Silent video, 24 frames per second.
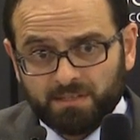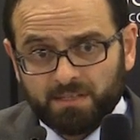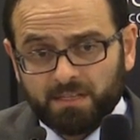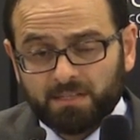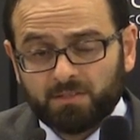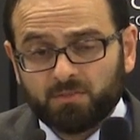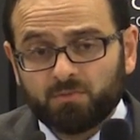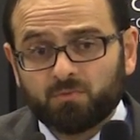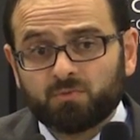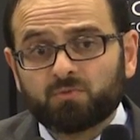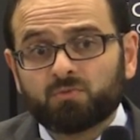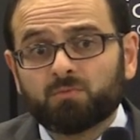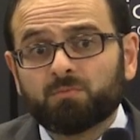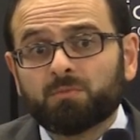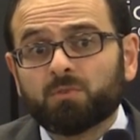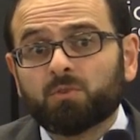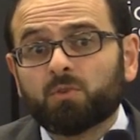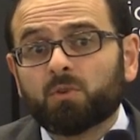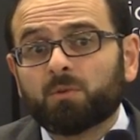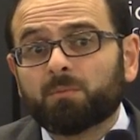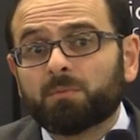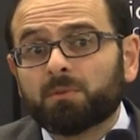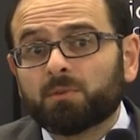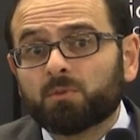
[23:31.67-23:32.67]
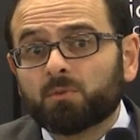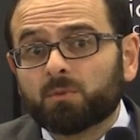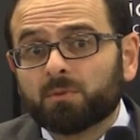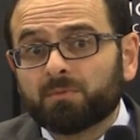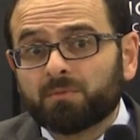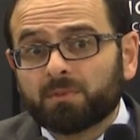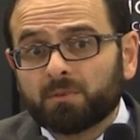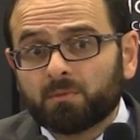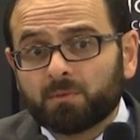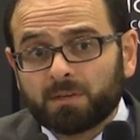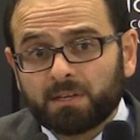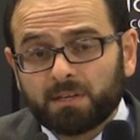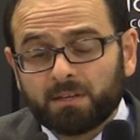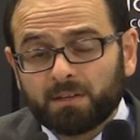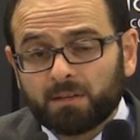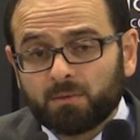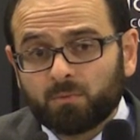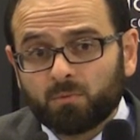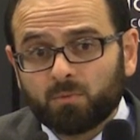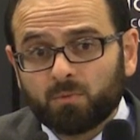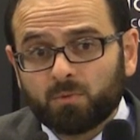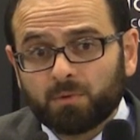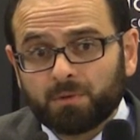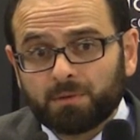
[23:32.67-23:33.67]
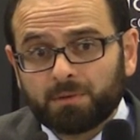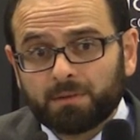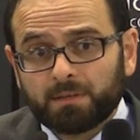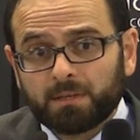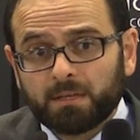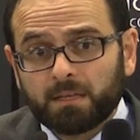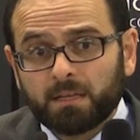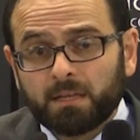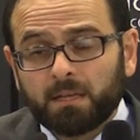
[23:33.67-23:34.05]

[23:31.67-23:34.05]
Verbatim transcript: that used to be open to everyone in the world